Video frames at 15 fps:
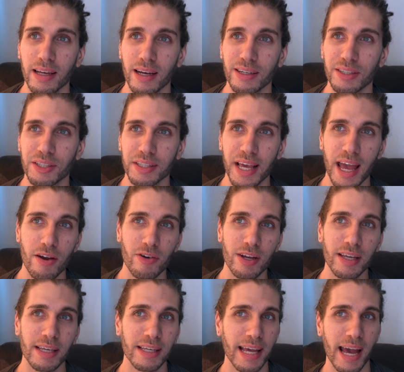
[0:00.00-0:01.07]
a
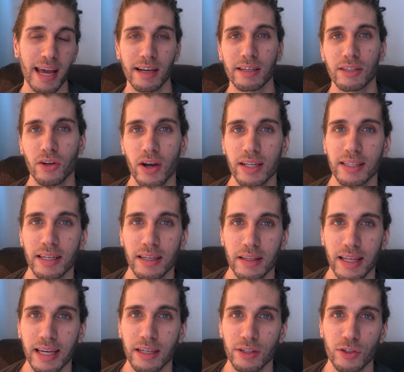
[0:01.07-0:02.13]
scary yet exciting
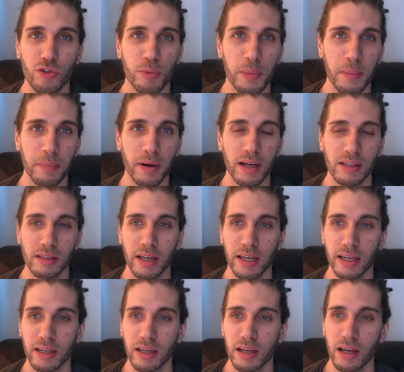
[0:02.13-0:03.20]
thing to remember. It's
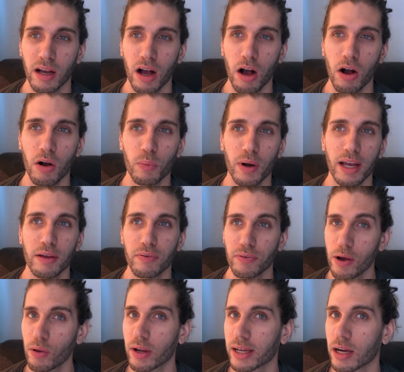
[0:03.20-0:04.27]
like, oh, well, it
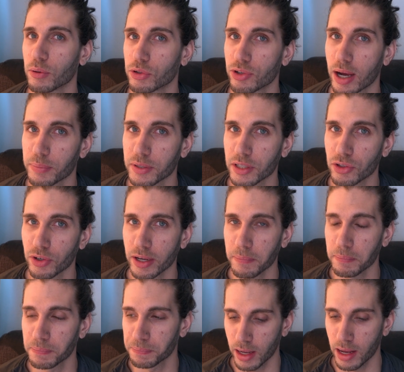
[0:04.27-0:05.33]
felt like I was trapped in a
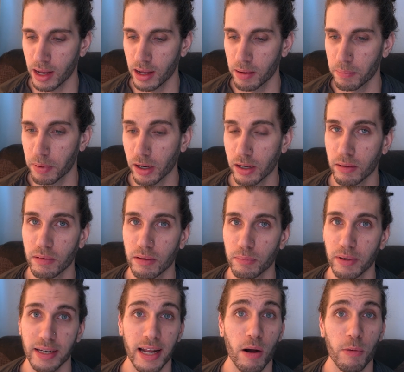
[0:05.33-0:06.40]
dream, uh, but I'm,
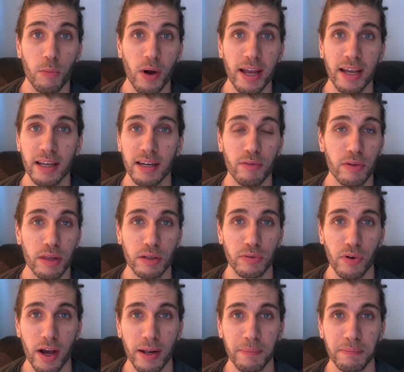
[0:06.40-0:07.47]
but now I'm awake and everything's
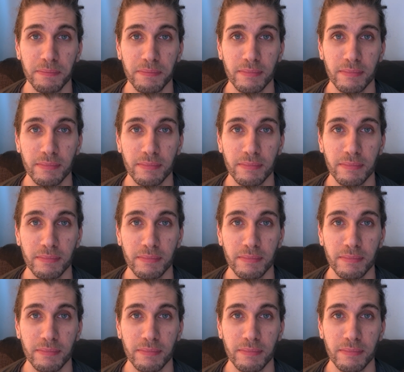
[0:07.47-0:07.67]
fine.